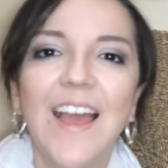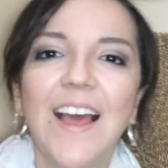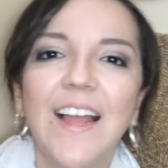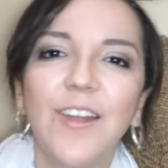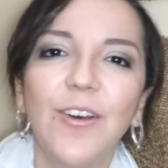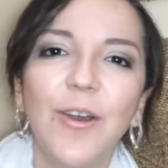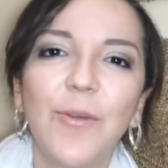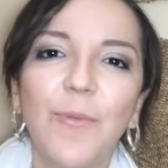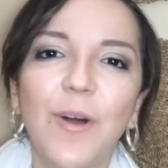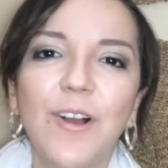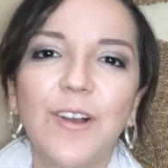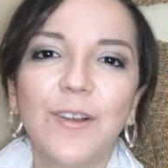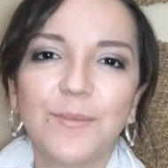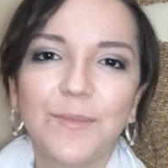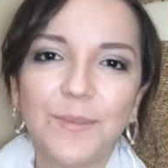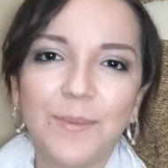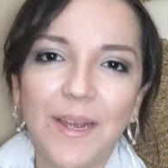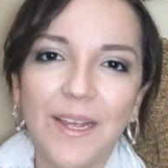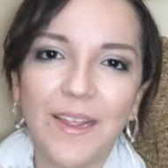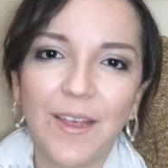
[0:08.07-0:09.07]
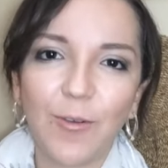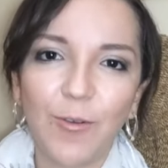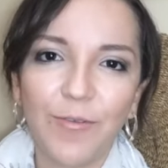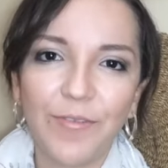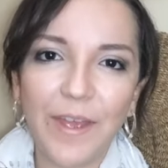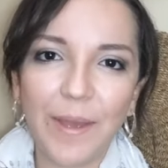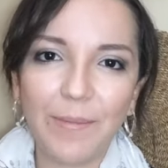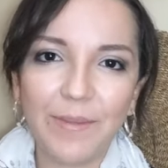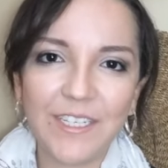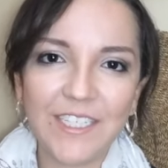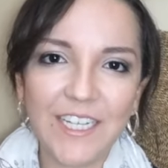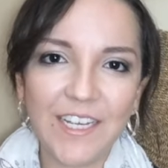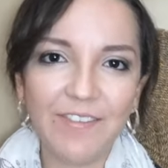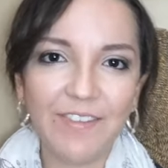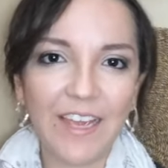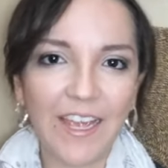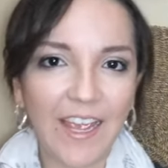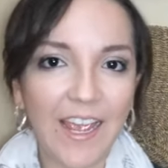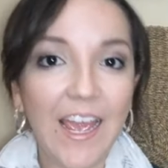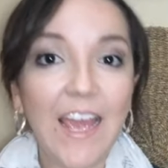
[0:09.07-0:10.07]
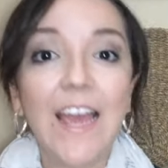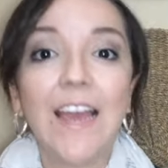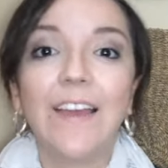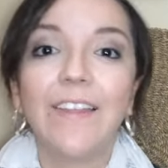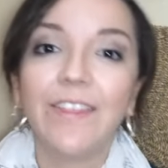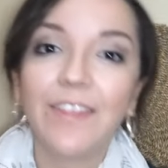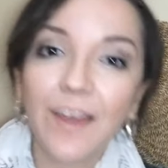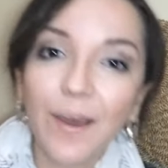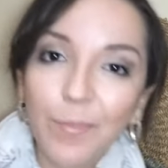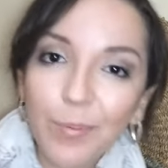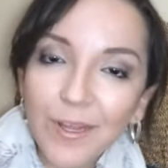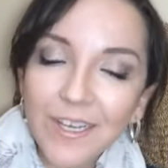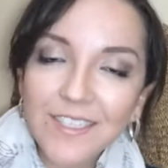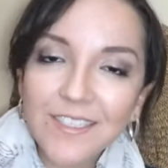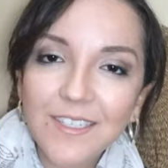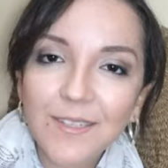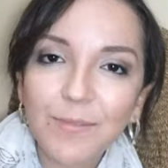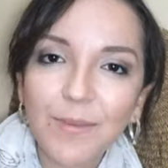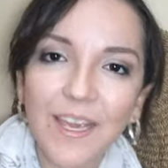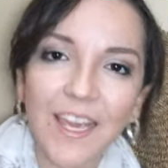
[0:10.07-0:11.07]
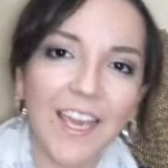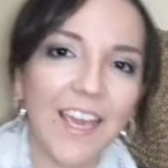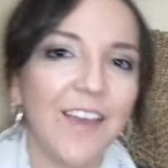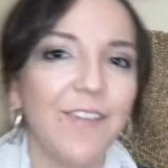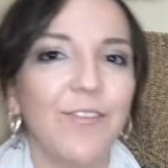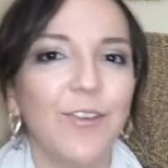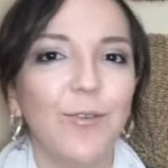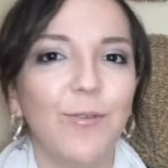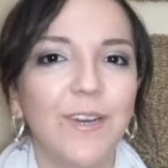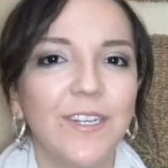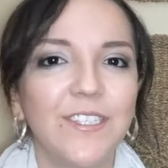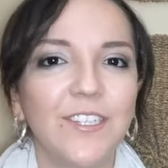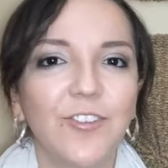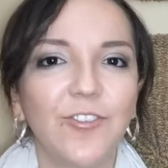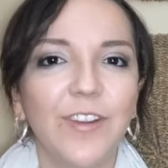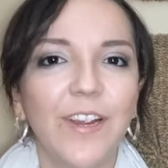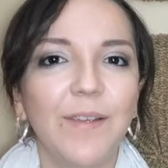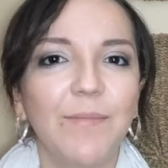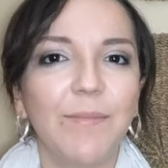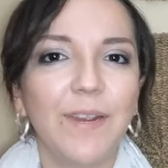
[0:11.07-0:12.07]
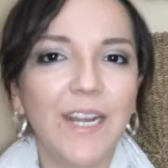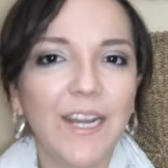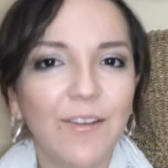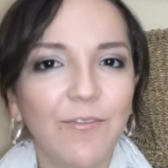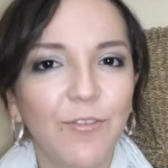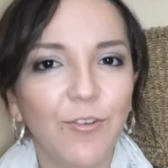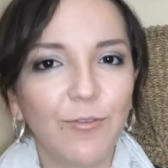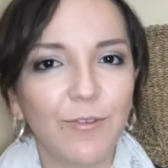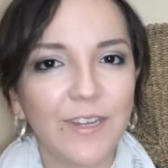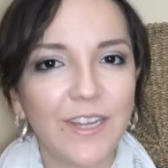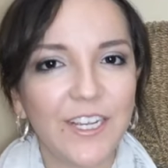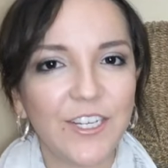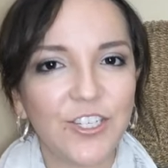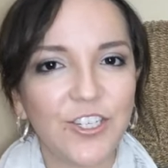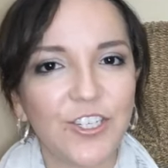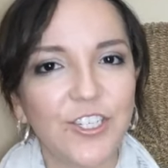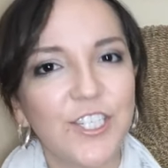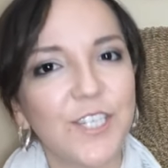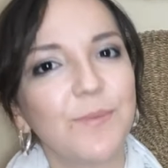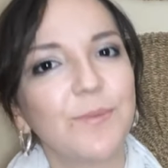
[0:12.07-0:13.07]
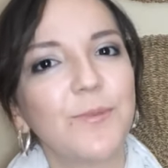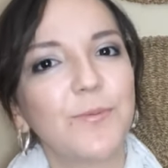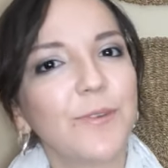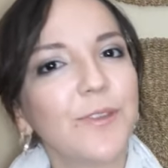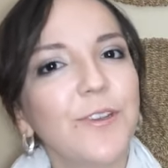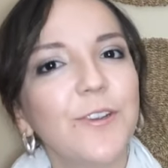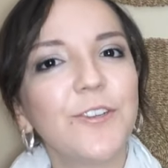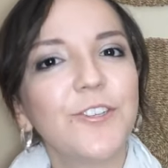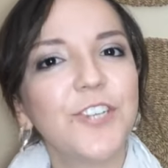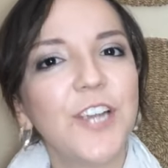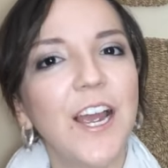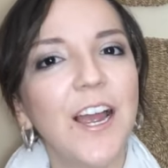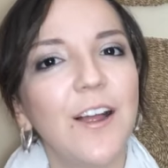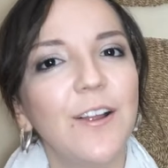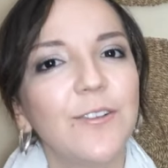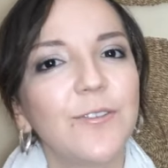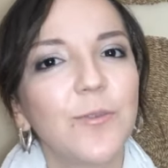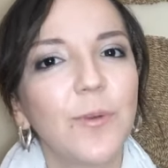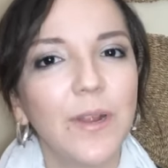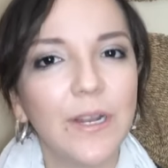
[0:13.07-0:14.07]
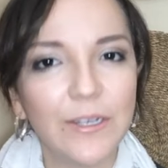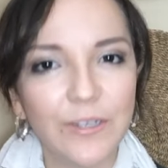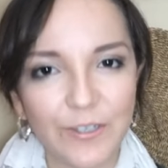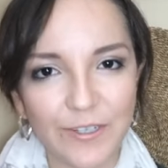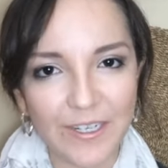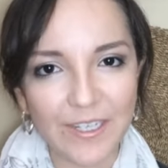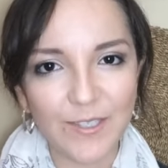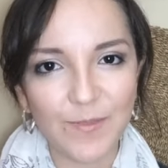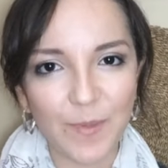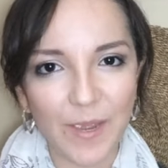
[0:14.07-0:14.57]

Hello, and welcome to Bilingual Family TV, the place to be if you want to create meaningful relationships with your child while learning